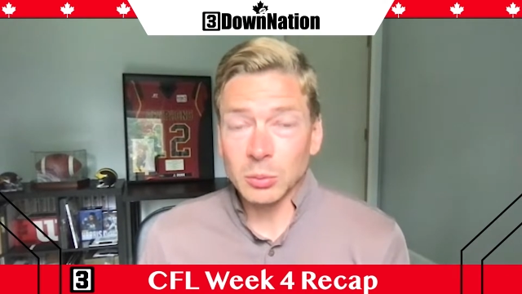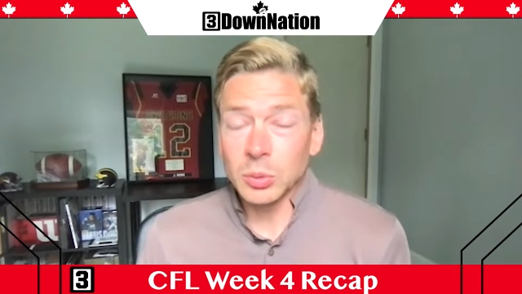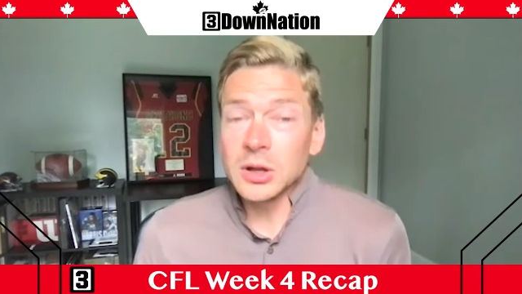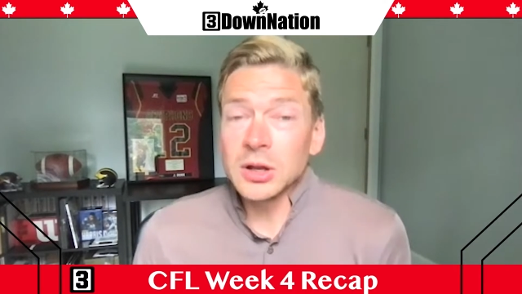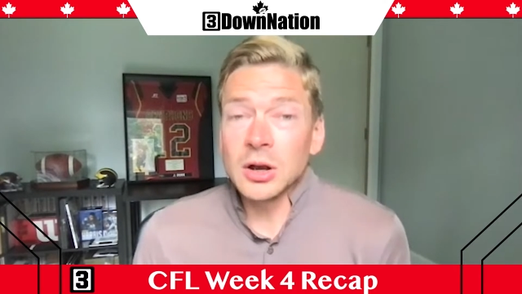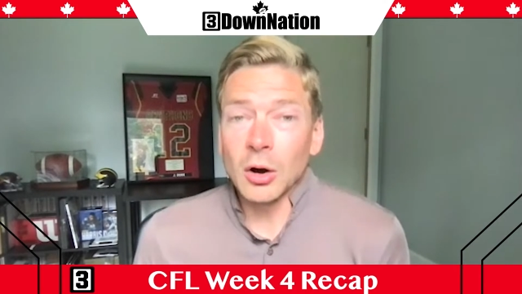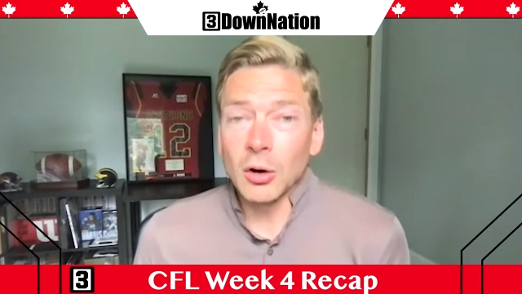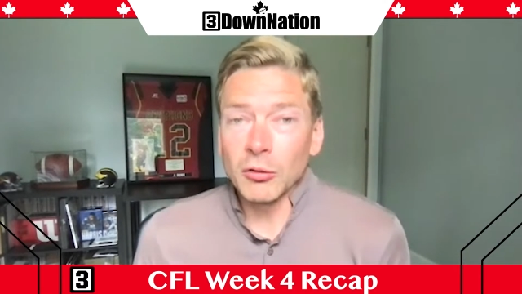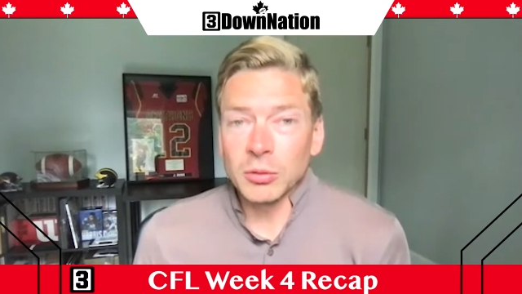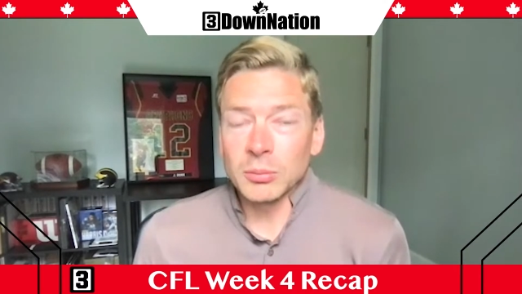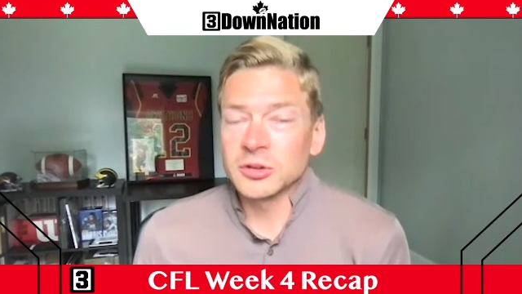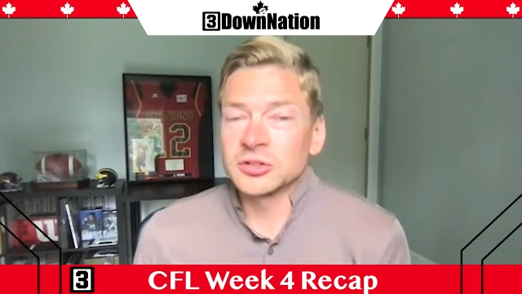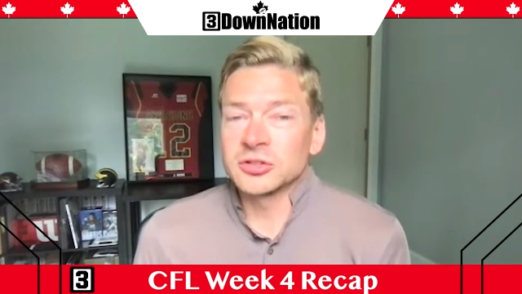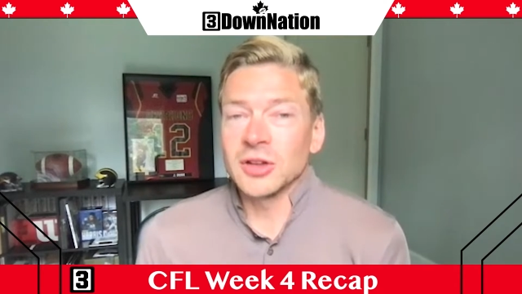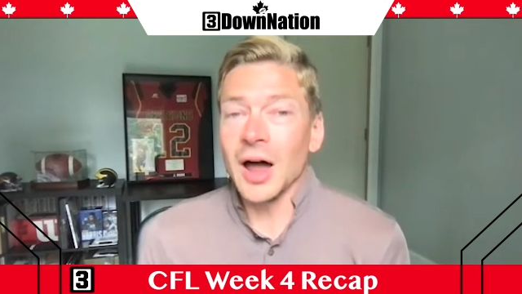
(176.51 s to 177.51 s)
We know from
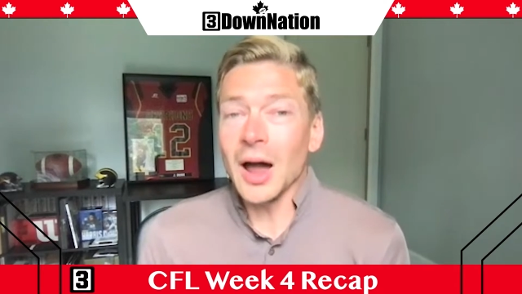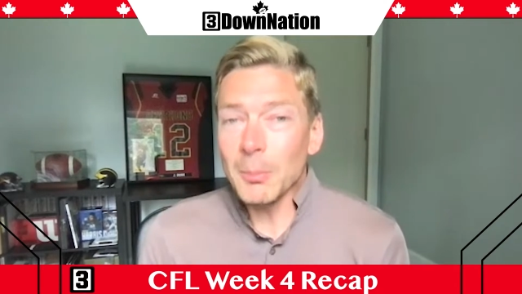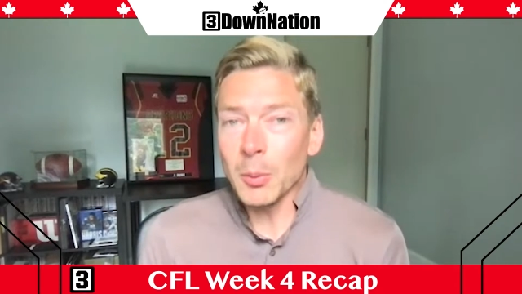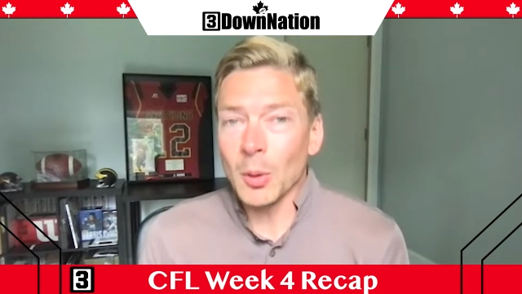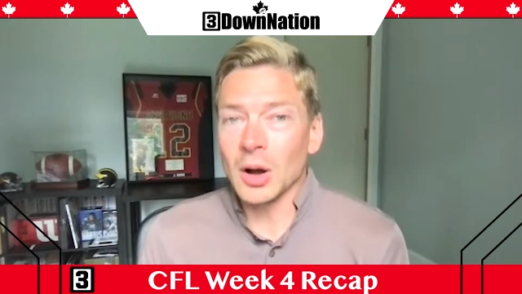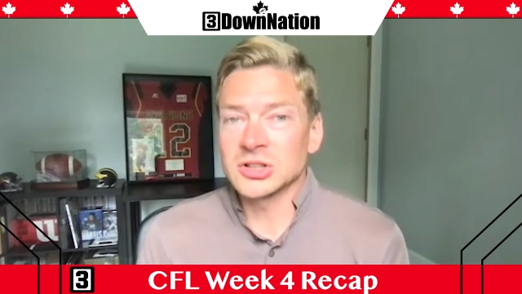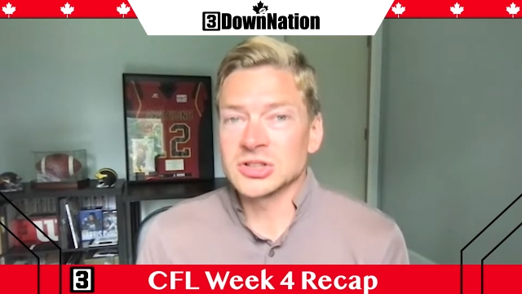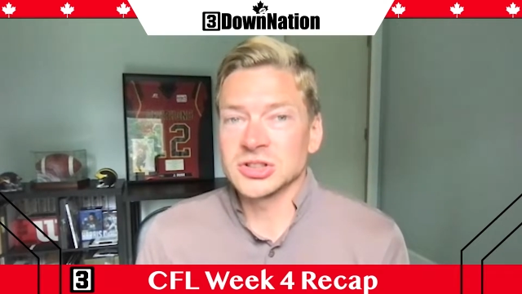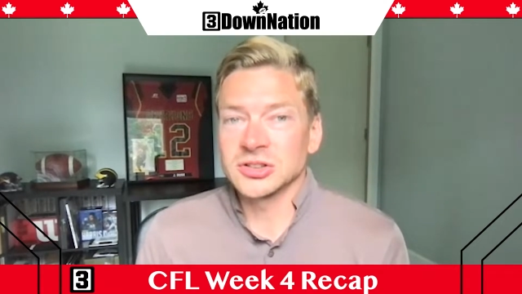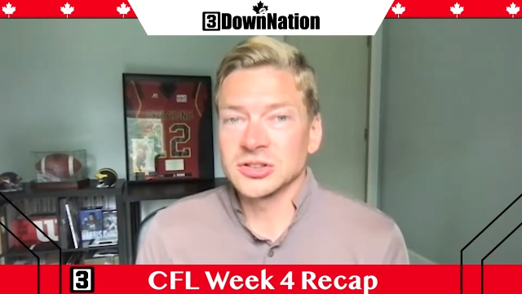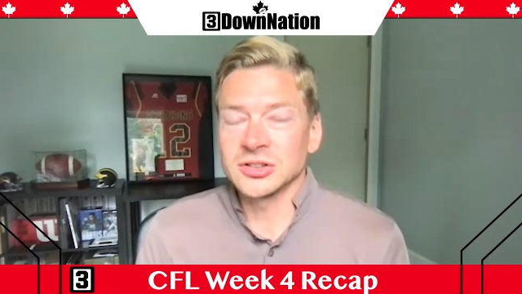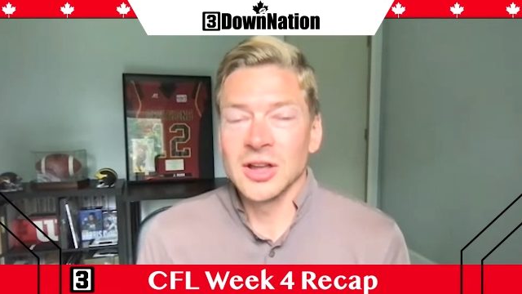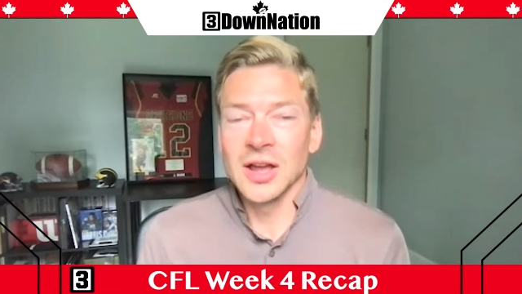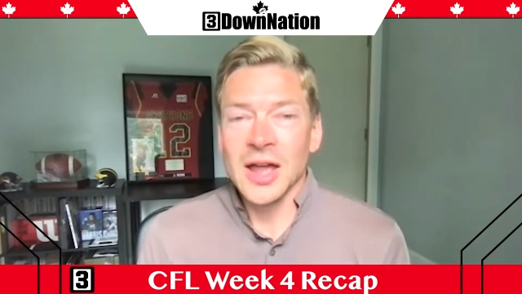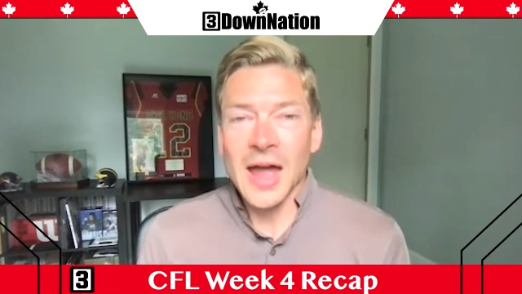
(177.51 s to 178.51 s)
the stopwatches,
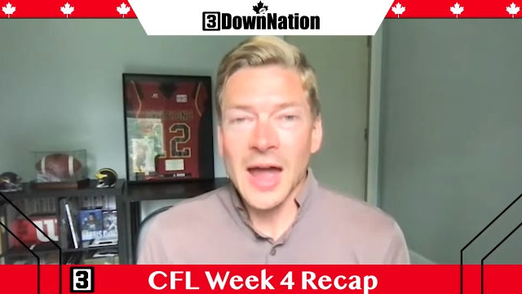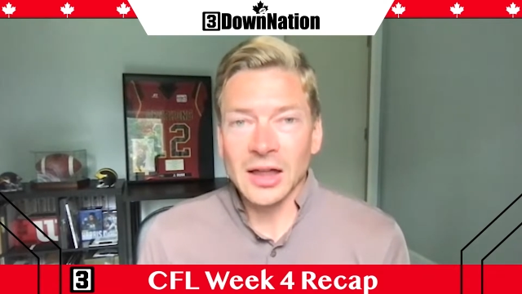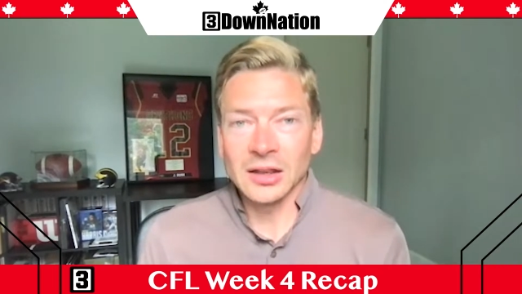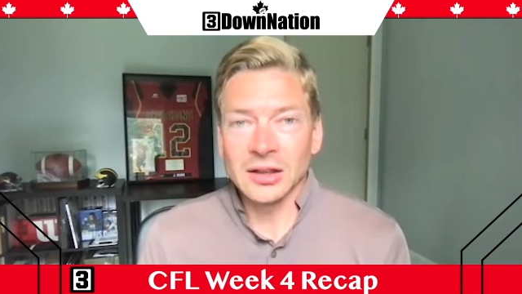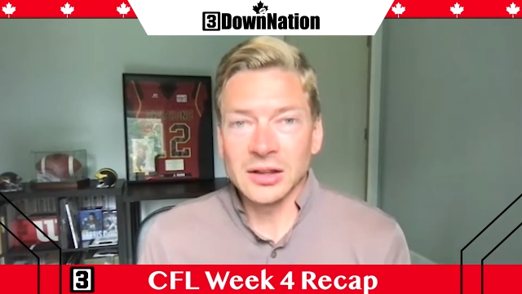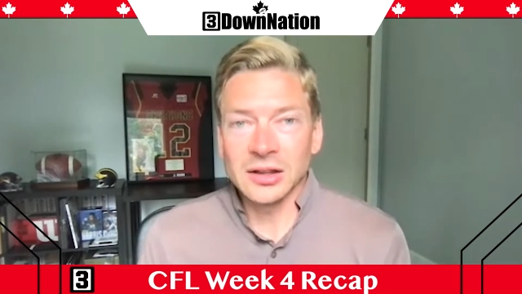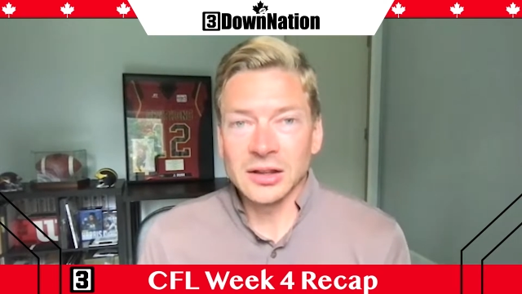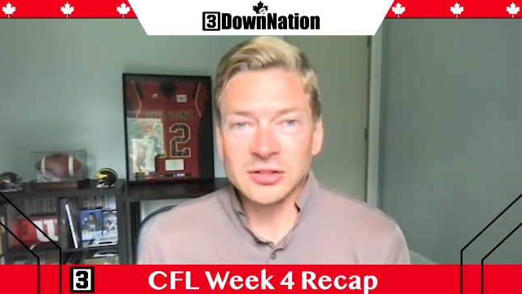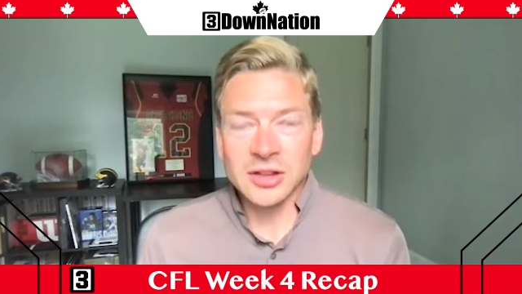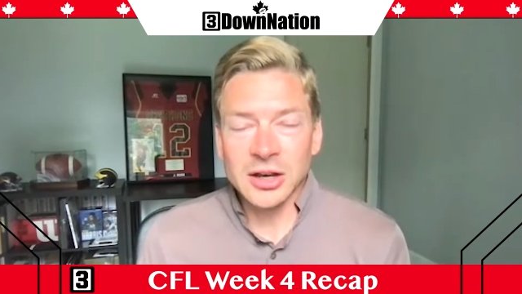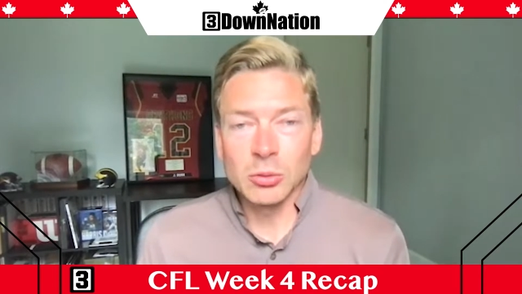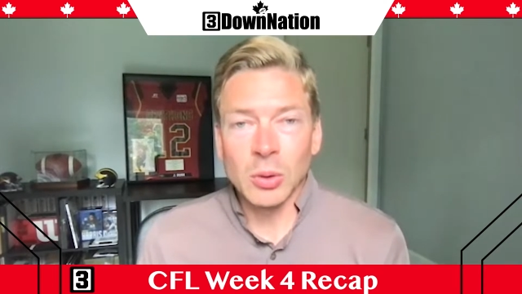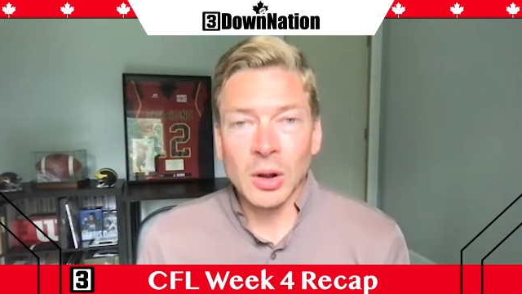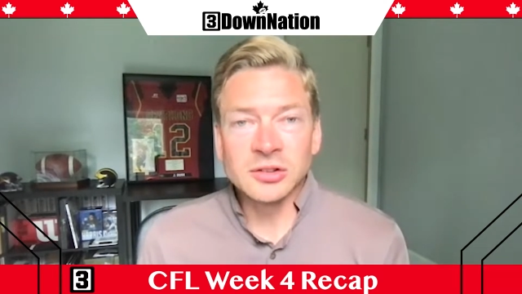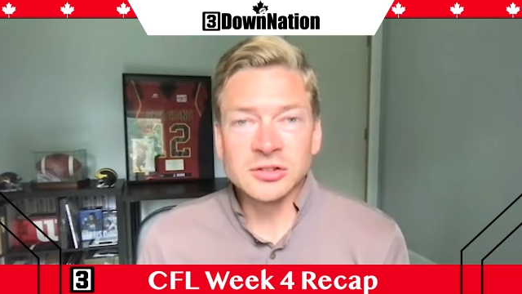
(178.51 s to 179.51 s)
at least, that he
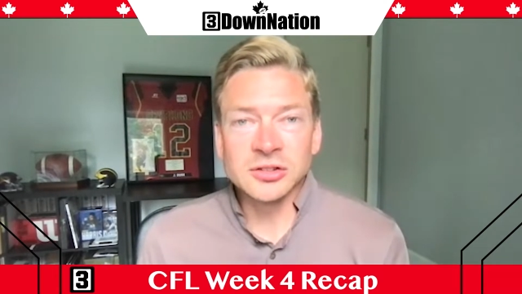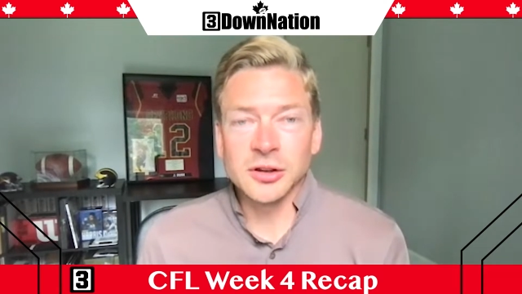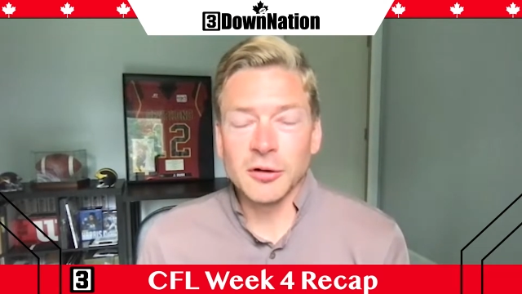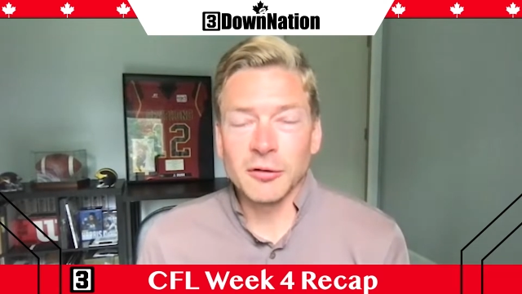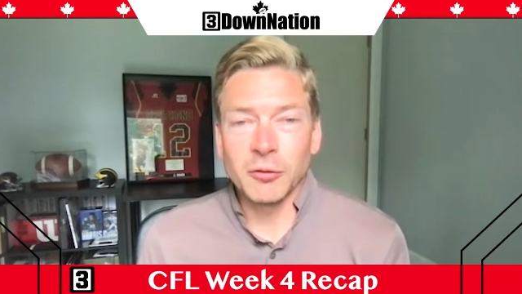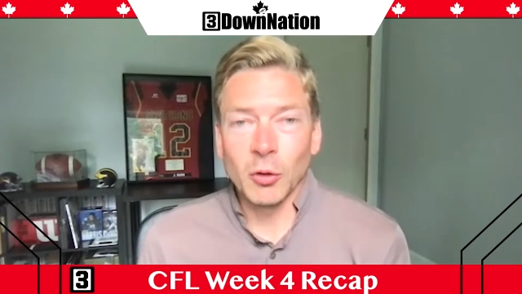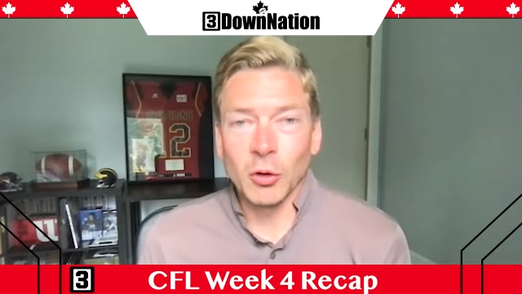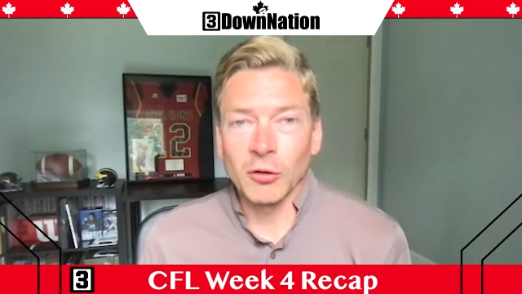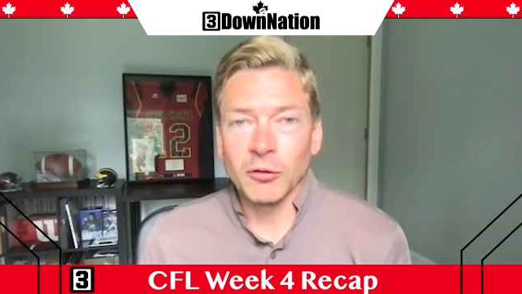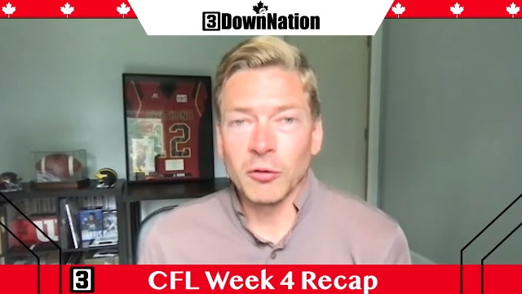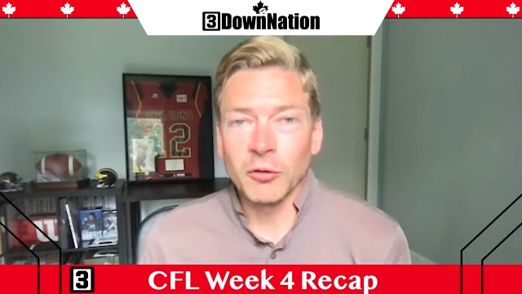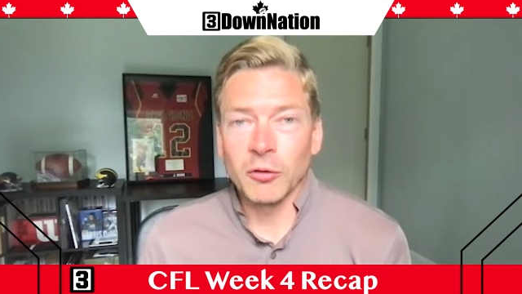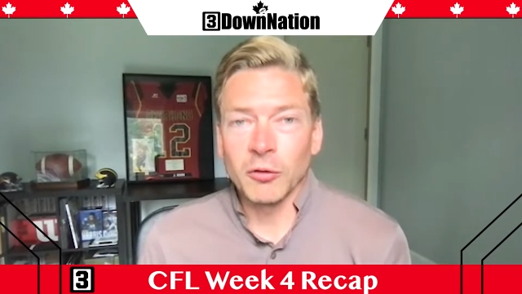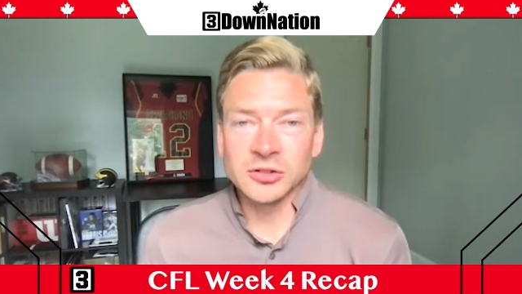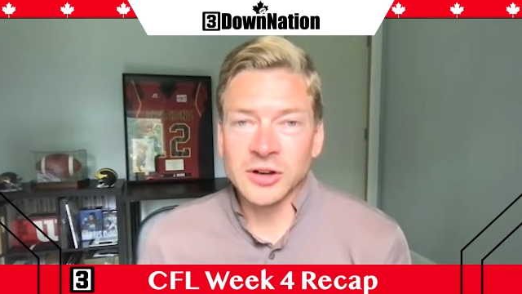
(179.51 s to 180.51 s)
runs in the
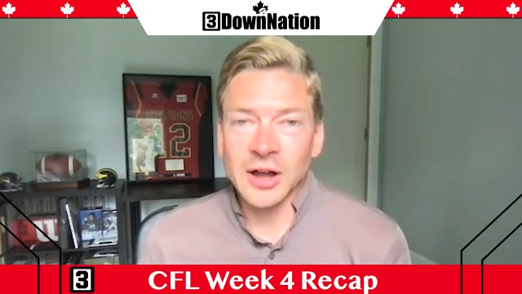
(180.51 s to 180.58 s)
4.4s.